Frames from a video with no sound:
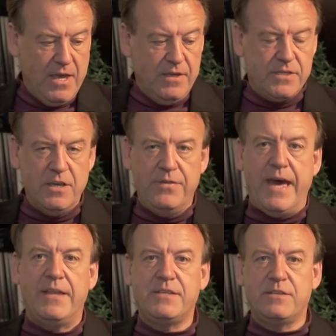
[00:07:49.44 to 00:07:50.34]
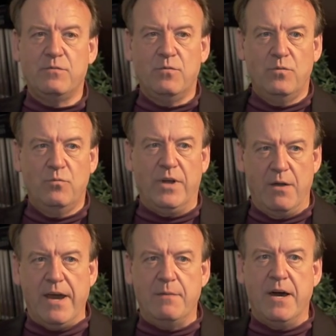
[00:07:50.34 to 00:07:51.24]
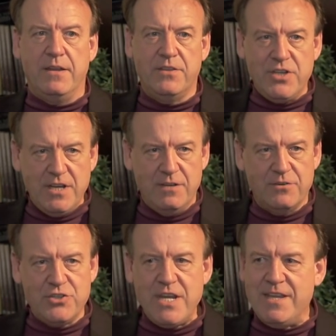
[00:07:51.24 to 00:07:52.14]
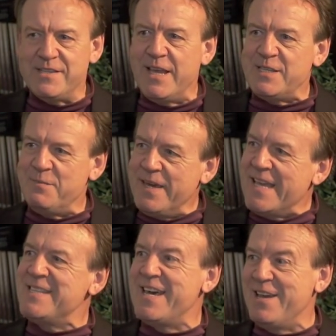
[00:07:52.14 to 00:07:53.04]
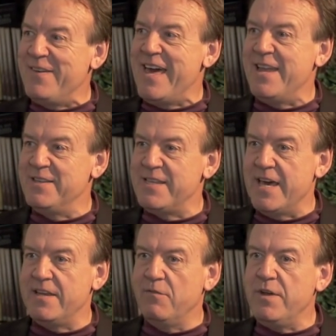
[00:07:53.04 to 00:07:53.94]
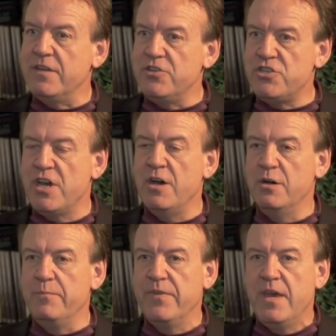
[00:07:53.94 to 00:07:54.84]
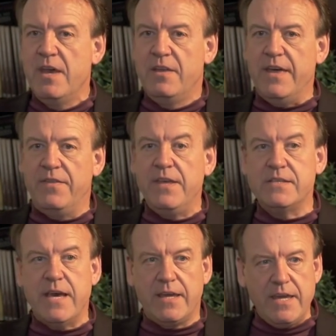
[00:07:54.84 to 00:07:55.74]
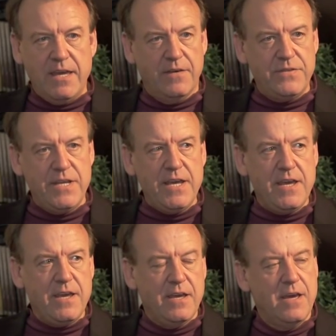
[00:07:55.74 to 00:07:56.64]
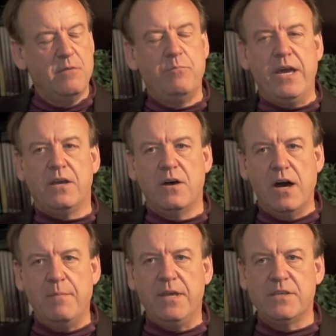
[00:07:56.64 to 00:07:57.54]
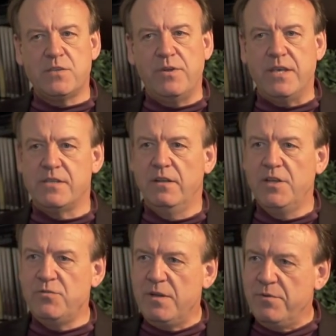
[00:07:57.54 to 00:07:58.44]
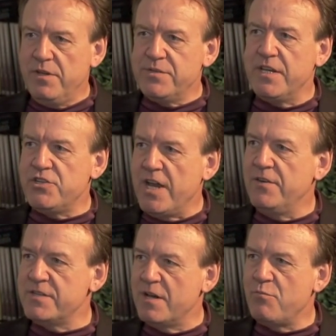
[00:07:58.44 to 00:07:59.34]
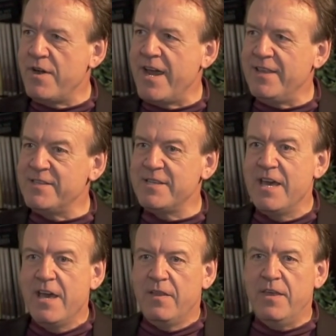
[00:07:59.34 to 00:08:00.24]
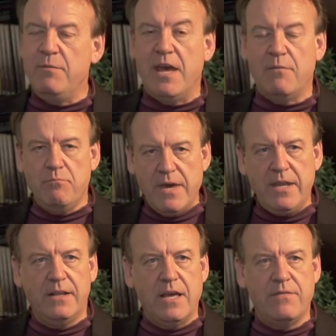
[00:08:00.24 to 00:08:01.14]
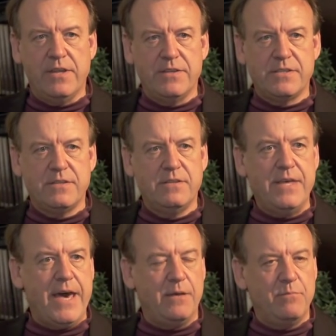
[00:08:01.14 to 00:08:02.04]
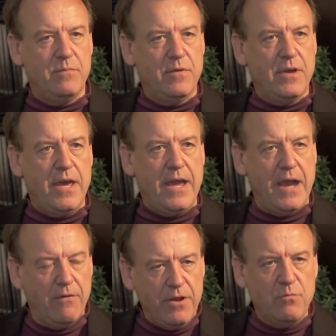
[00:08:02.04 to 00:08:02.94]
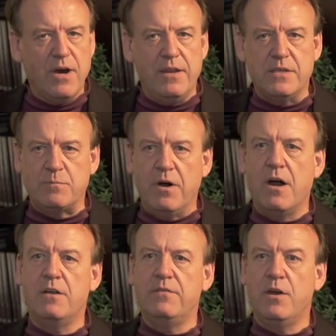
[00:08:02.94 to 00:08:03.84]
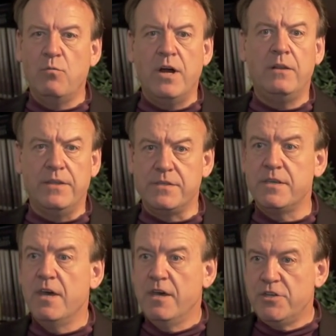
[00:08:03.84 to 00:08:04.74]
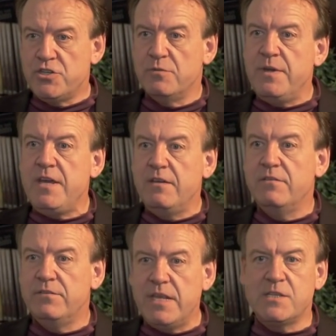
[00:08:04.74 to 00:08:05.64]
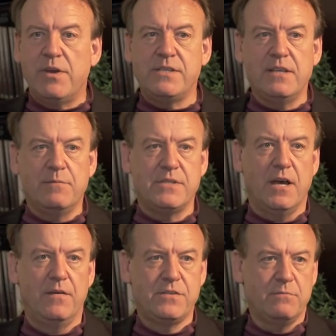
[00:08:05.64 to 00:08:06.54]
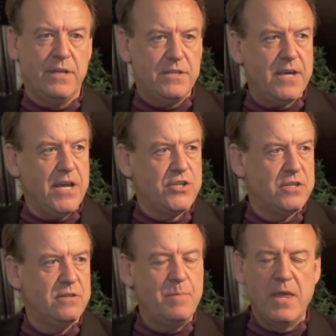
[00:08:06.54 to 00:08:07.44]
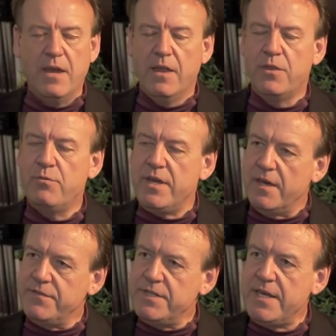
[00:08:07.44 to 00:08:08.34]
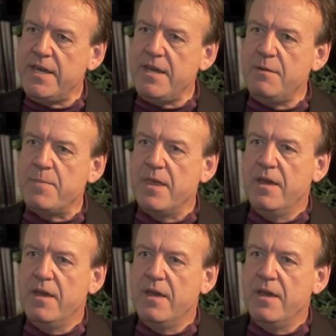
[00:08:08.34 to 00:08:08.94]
So that's what I write about in the Genie in Your Genes. And that's the big insight I've had is that if we can show that things like EFT, by calming stress, are literally producing changes in our brains, then we medical evidence that everyone, as part of their wellness, should be de stressing themselves through meditation, through EFT,